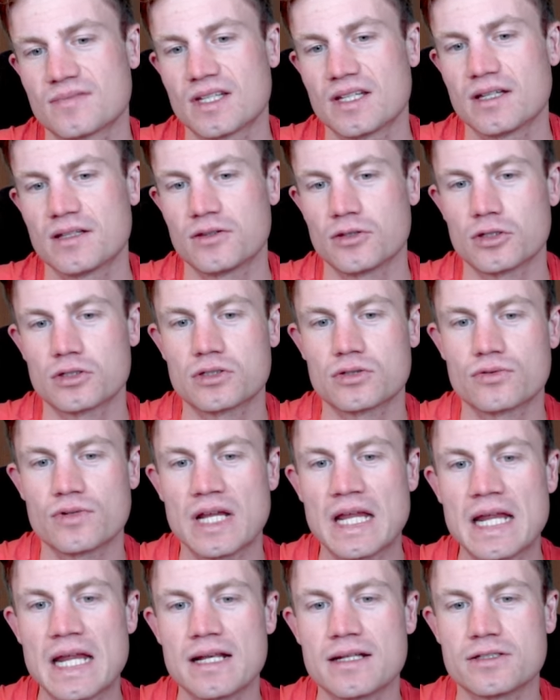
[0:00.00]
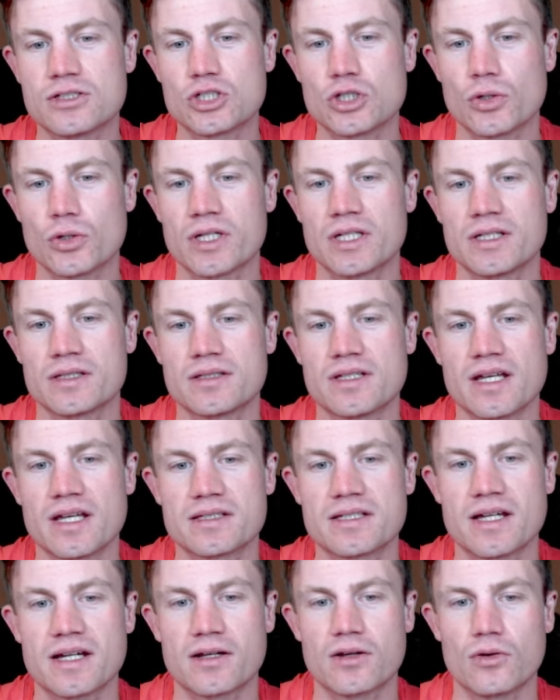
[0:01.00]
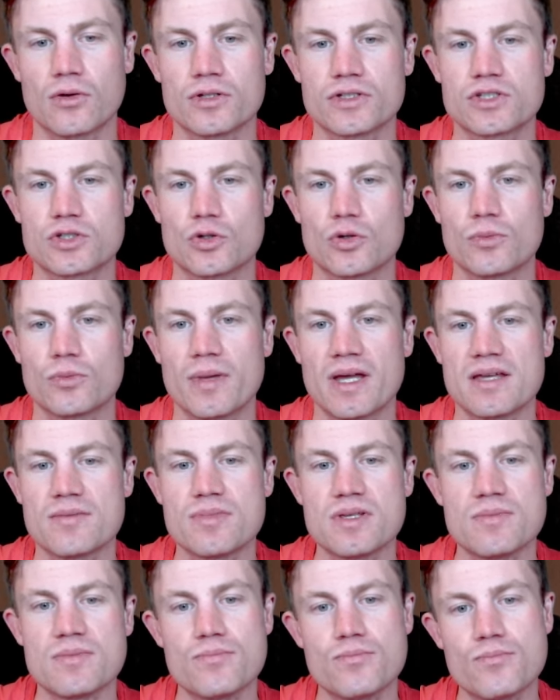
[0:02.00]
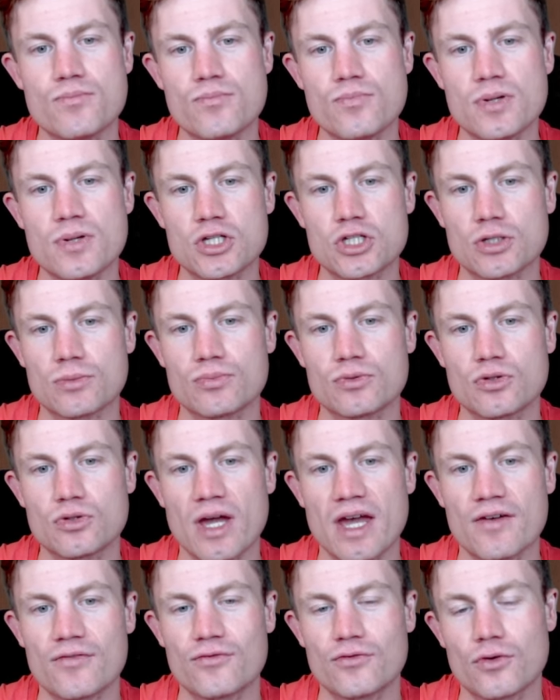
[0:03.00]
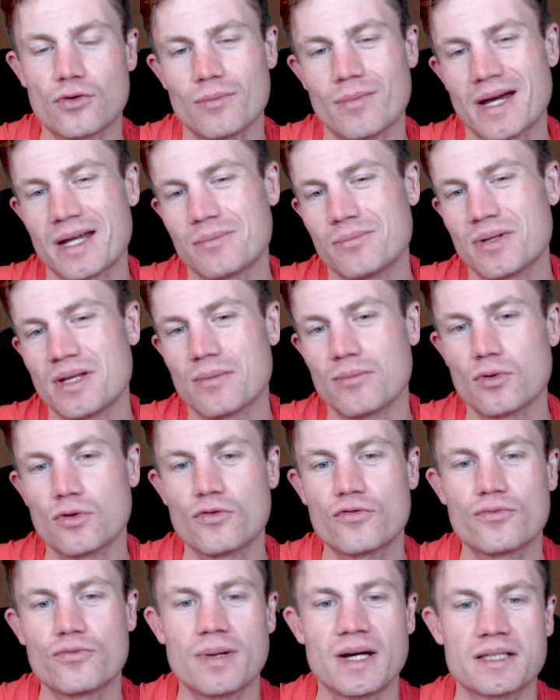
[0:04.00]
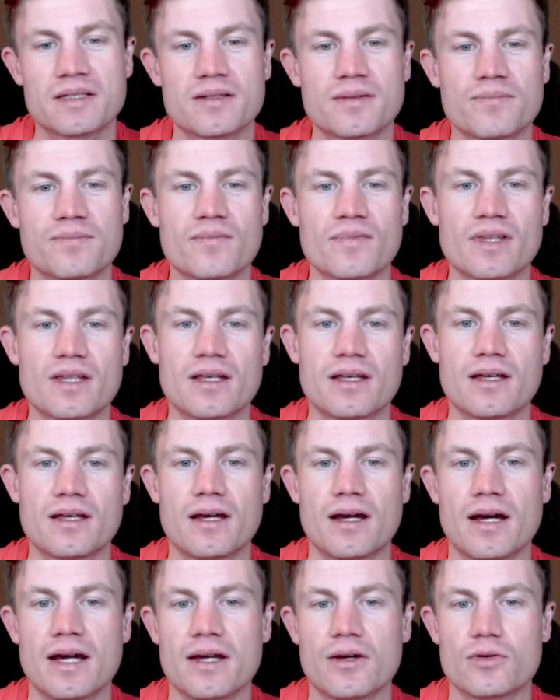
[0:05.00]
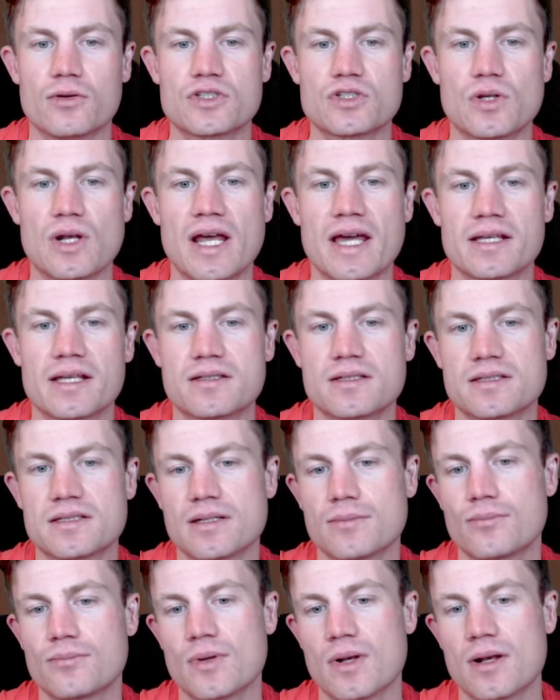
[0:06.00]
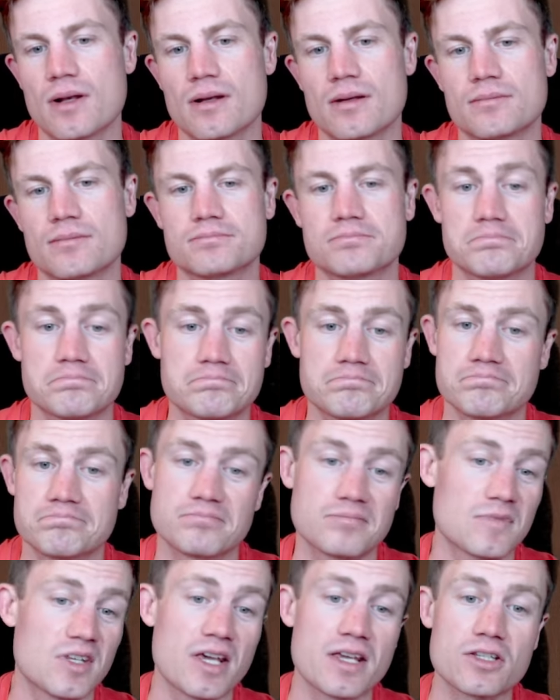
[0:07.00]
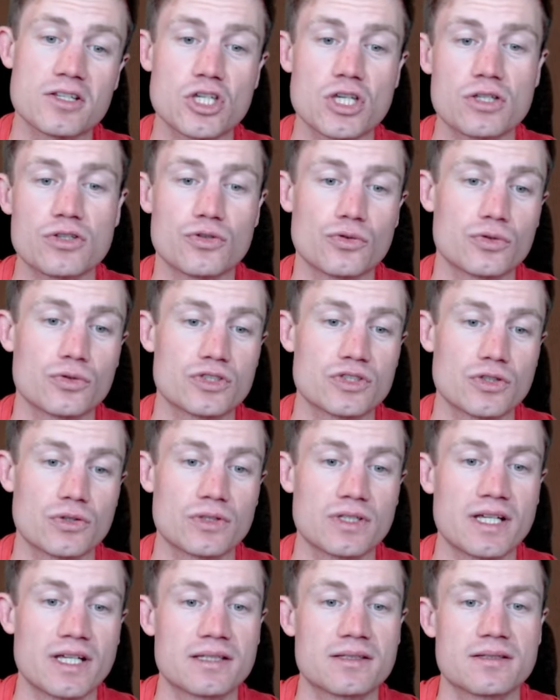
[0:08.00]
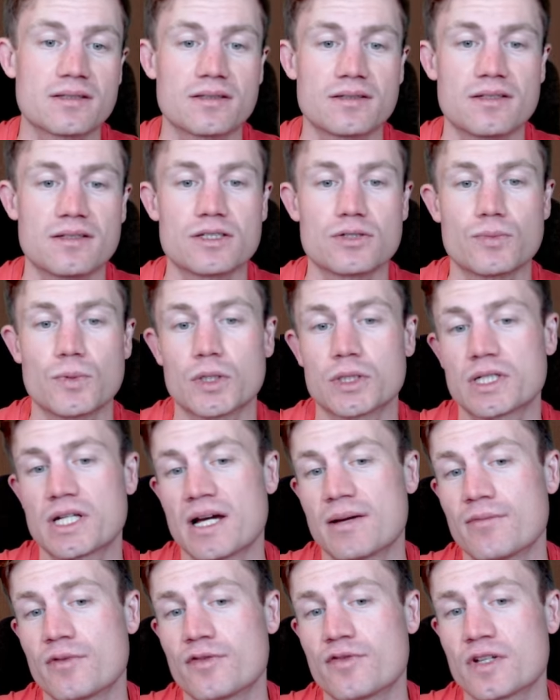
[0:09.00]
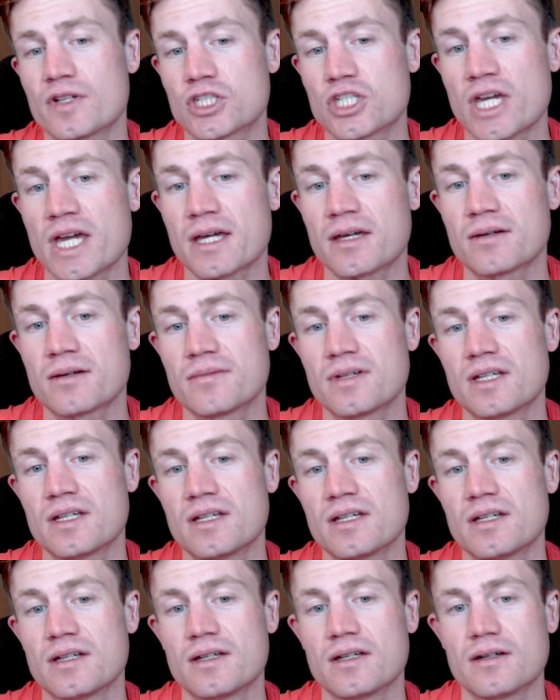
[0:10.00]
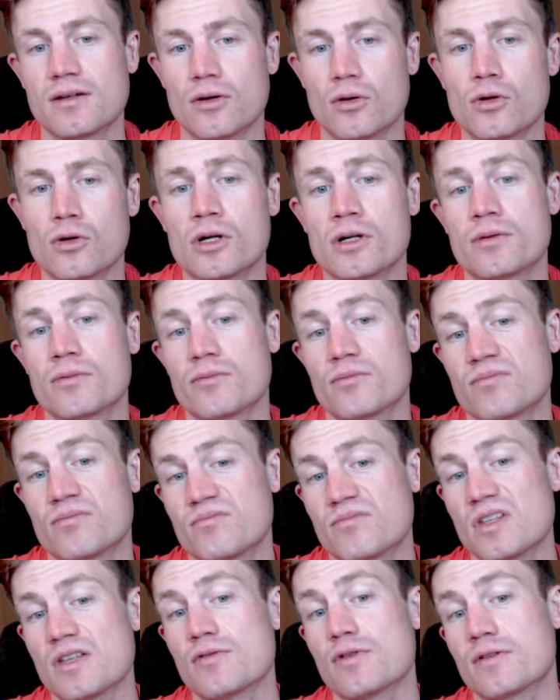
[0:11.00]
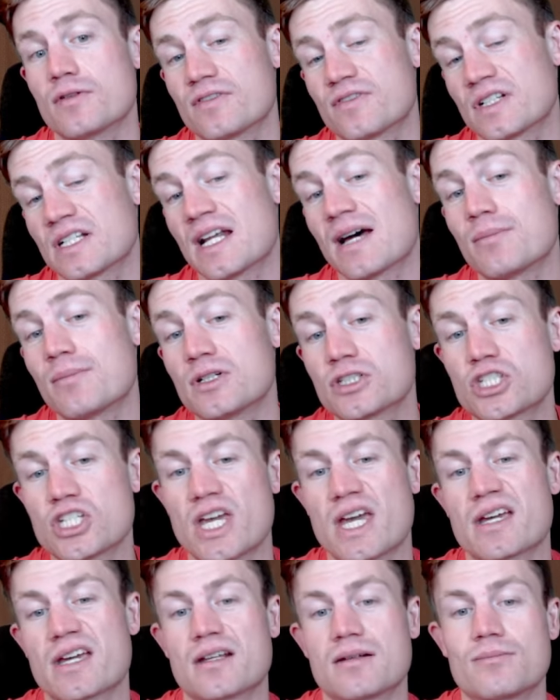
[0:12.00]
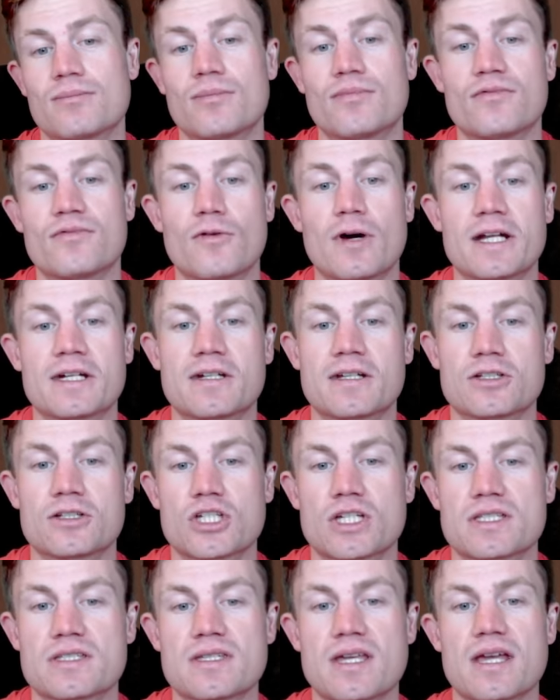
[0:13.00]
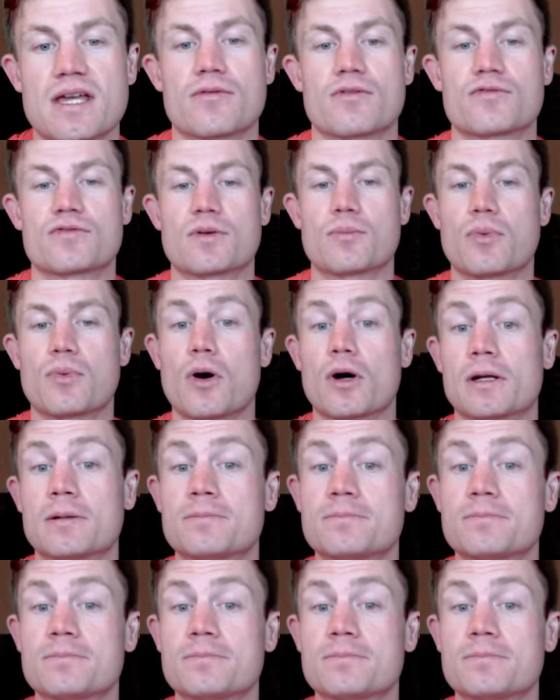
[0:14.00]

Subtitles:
not really joining the attack. Also maybe bishop to f4 might be a move, but I also like this simple king g2, so that this won't come with a check, or even with a double check, and white can just take with the pawn.